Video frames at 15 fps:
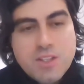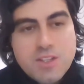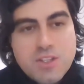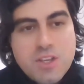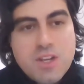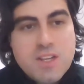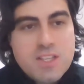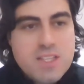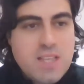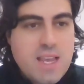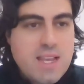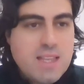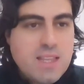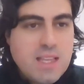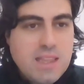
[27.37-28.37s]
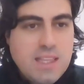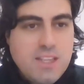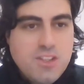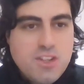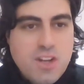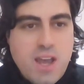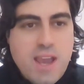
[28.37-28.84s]
The Sun are saying that
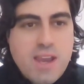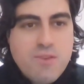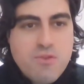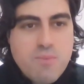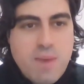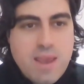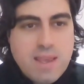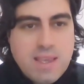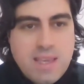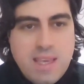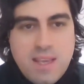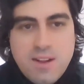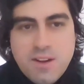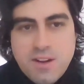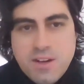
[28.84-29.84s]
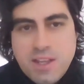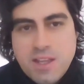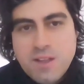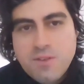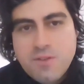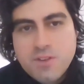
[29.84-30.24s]
Leeds United remain keen on a deal